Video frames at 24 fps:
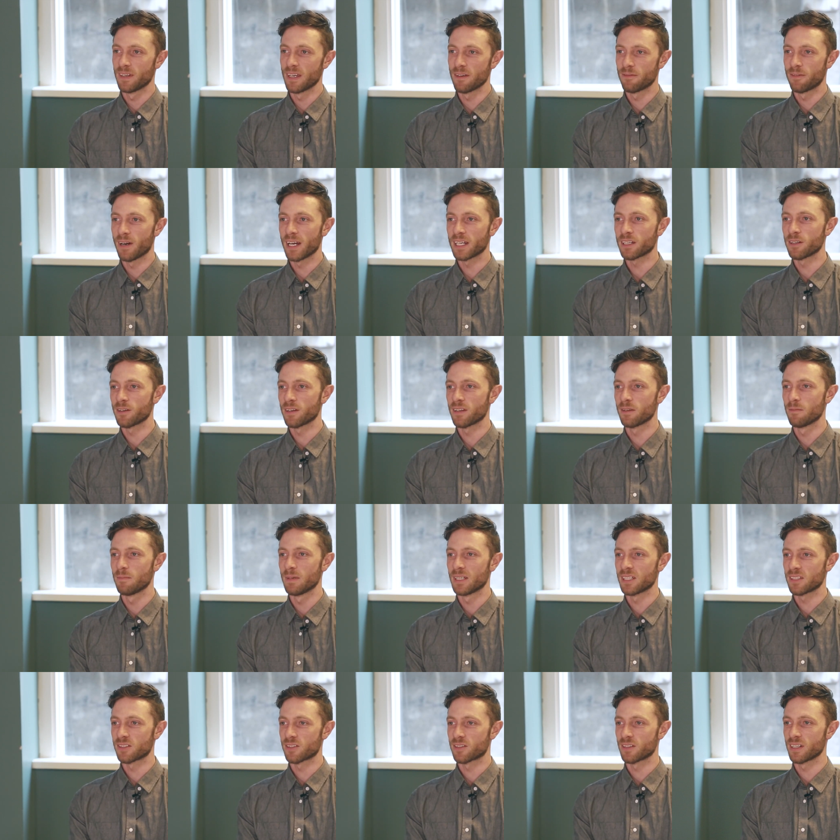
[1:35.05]
If I go to the
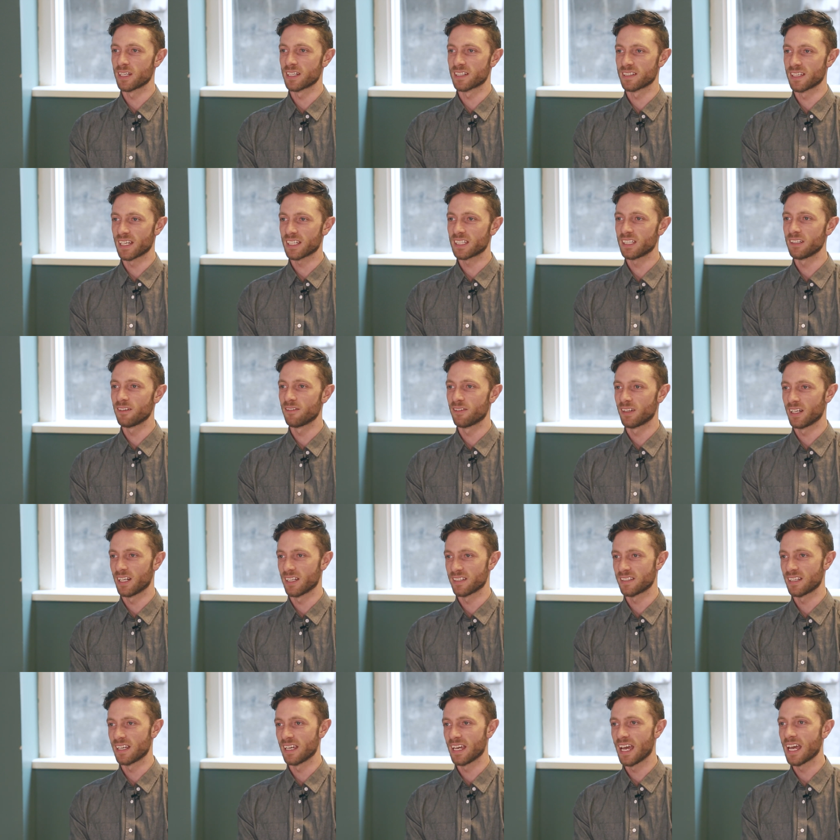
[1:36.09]
ministry executive and I
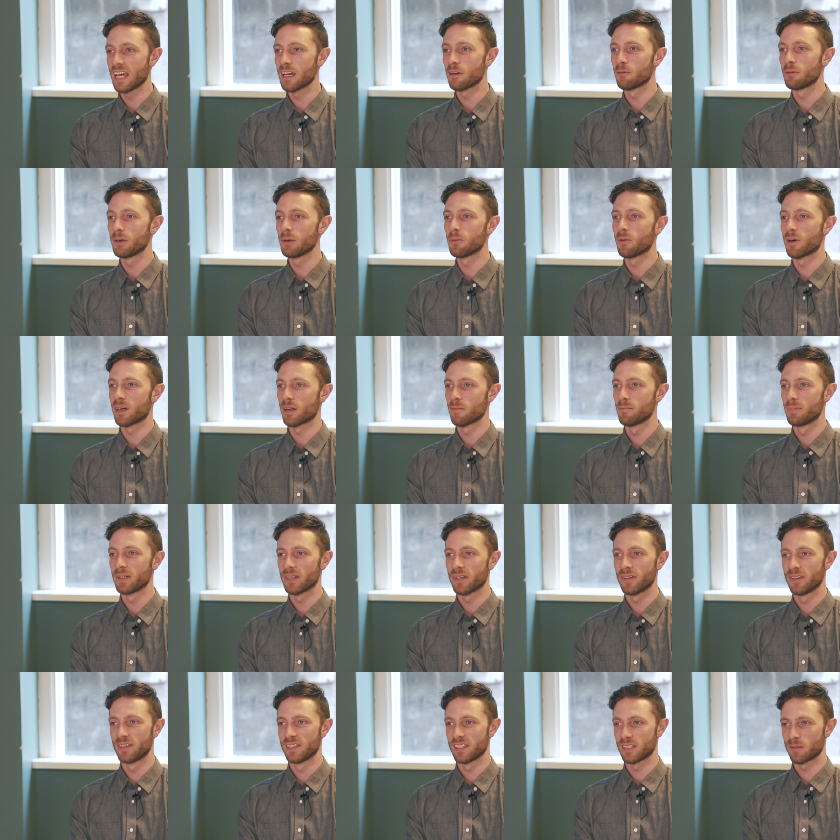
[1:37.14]
say, hey, we want to
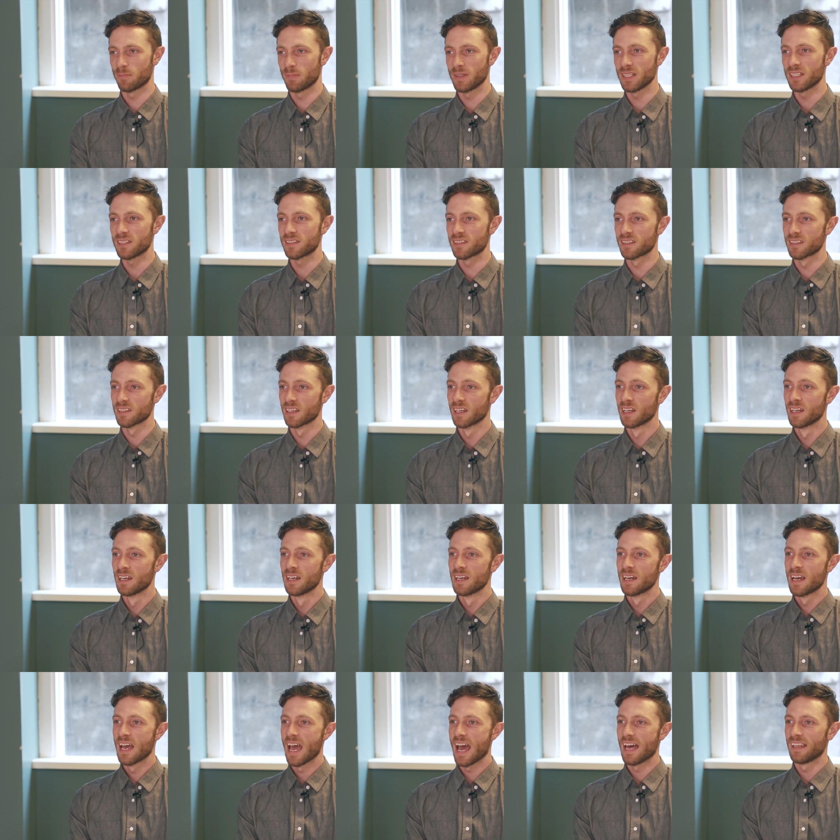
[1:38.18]
build this piece,
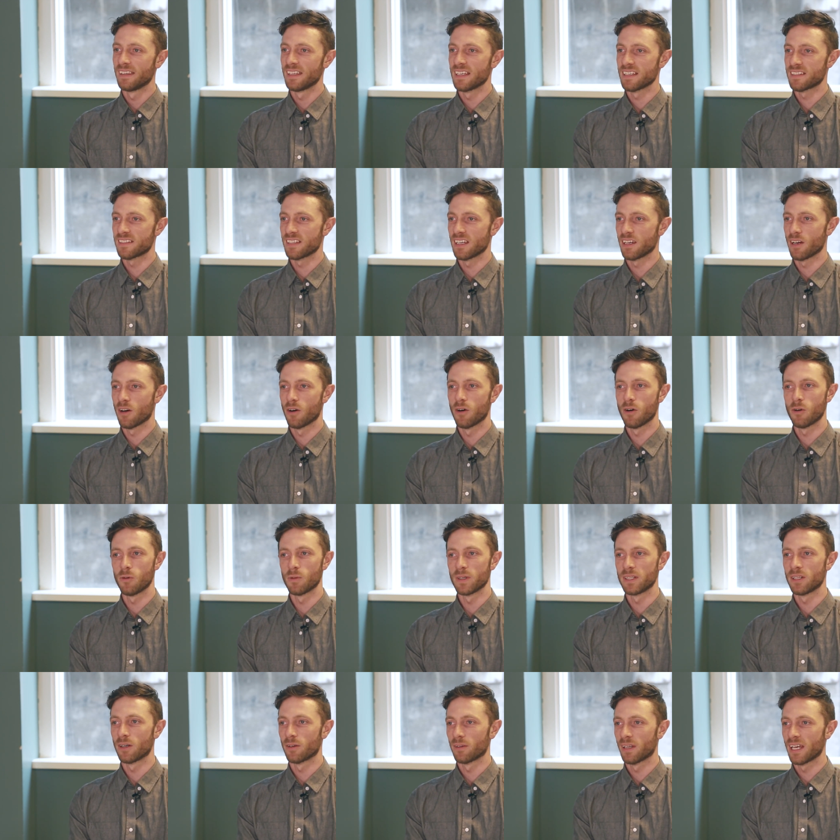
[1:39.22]
and they say, oh,
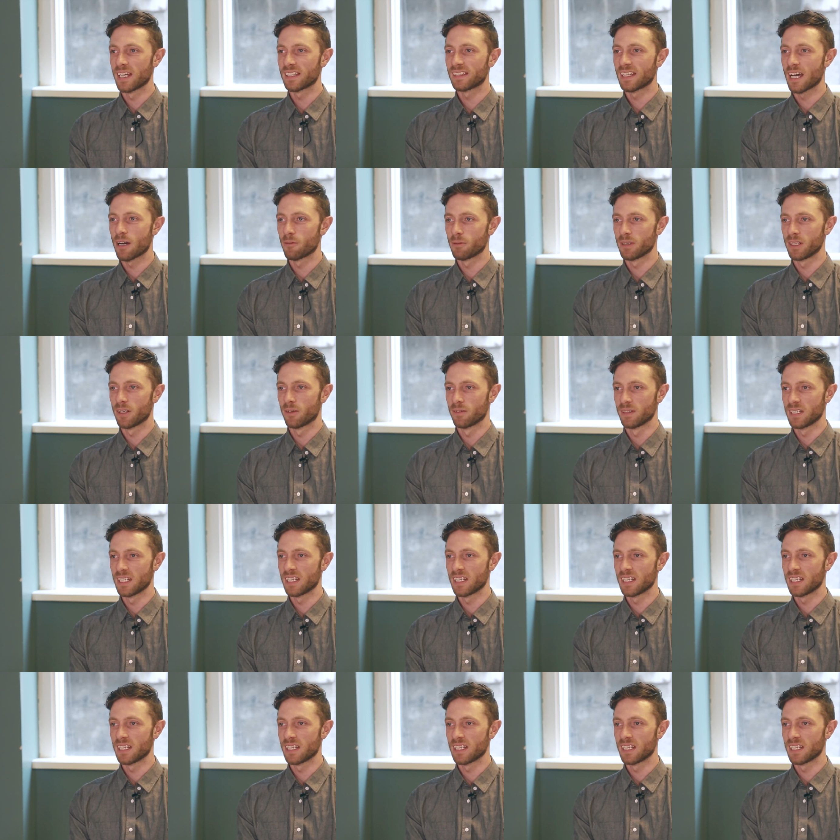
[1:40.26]
we don't like that, we don't